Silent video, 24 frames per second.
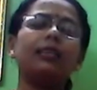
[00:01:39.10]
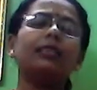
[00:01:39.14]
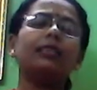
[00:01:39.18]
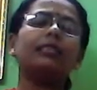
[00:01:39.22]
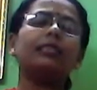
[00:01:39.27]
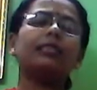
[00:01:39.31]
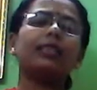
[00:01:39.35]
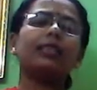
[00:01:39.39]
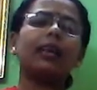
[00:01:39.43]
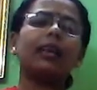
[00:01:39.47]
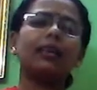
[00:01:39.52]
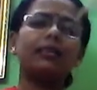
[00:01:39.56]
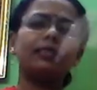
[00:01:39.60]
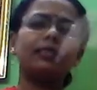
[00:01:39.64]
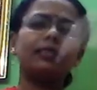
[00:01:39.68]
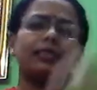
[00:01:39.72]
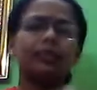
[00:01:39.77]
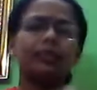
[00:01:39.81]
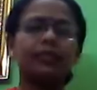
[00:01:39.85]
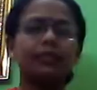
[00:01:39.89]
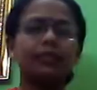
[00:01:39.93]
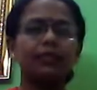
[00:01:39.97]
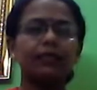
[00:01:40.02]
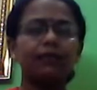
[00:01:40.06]

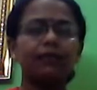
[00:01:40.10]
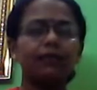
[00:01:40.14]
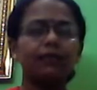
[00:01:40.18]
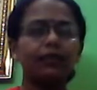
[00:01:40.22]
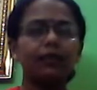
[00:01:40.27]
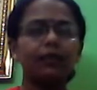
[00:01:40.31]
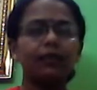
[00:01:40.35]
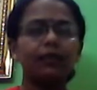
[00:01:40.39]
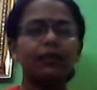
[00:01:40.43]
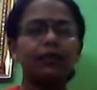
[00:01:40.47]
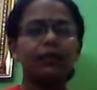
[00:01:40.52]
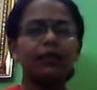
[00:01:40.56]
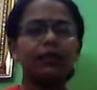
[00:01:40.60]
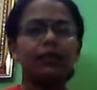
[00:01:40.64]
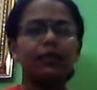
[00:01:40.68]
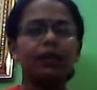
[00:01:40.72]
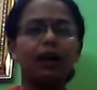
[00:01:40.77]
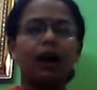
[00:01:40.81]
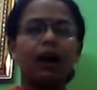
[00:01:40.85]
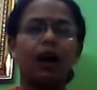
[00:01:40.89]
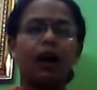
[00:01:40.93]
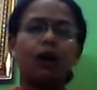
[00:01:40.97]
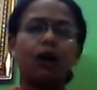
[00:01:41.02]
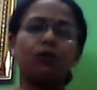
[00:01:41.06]
sizes differ?
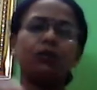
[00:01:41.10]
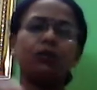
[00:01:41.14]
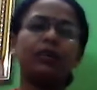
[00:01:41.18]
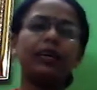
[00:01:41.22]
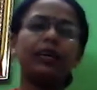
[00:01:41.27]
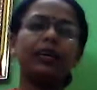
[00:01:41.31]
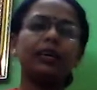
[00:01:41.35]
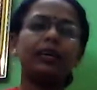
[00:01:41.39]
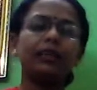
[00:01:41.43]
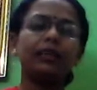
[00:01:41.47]
How they